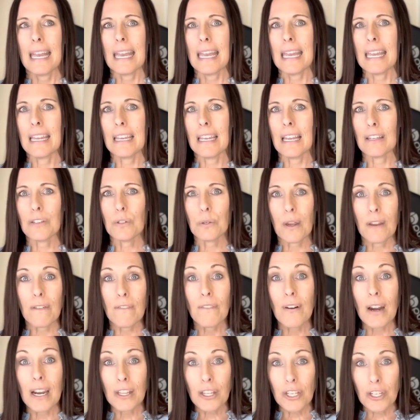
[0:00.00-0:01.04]
And so I
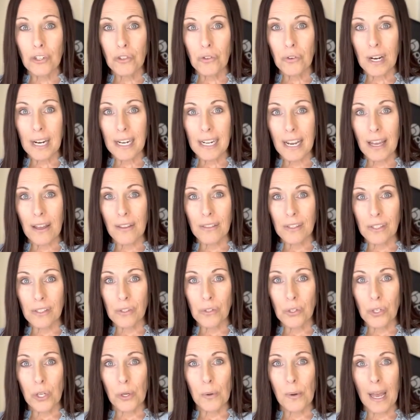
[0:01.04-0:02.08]
finally tried out this
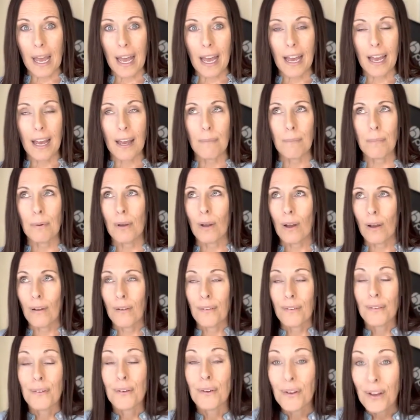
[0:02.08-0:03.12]
new app.
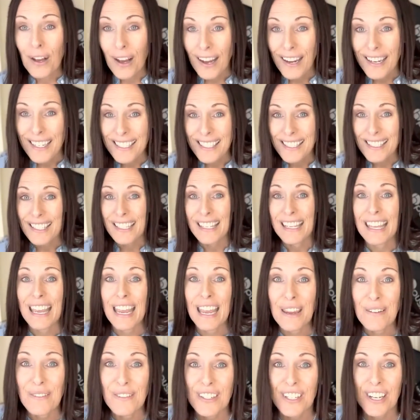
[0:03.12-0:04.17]
Guys, it's a
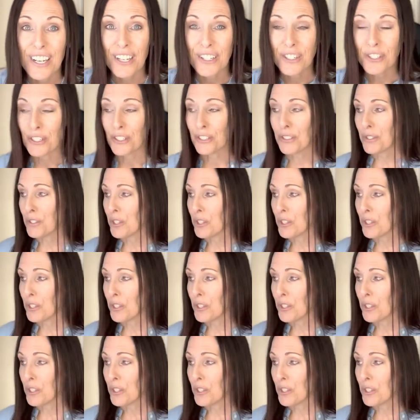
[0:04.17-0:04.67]
game changer.